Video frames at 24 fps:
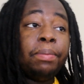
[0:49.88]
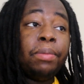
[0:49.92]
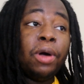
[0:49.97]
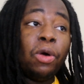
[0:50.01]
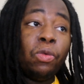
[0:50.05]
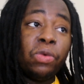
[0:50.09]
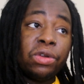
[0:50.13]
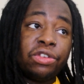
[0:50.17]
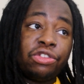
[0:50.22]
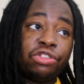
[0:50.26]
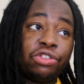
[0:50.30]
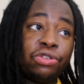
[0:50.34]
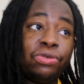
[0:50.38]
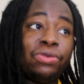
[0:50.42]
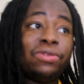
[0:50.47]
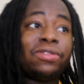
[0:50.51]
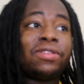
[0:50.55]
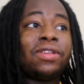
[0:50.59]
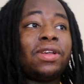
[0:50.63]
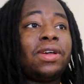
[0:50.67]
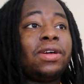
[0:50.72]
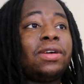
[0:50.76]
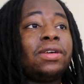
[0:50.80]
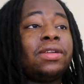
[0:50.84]
but with
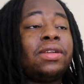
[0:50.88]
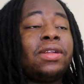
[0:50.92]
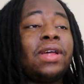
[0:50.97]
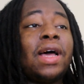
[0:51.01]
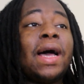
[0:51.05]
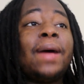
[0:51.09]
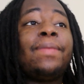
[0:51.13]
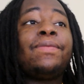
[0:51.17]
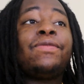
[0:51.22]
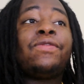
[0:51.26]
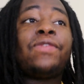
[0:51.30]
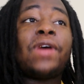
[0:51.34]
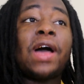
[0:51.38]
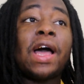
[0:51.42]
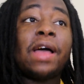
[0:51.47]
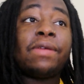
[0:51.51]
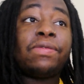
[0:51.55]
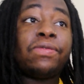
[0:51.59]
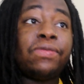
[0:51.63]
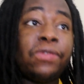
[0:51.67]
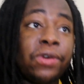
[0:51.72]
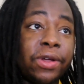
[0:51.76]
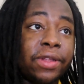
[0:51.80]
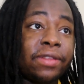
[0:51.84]
shoes on, I'm 5
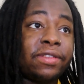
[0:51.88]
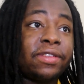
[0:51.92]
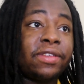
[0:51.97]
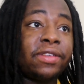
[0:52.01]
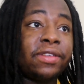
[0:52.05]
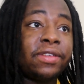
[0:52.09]
foot.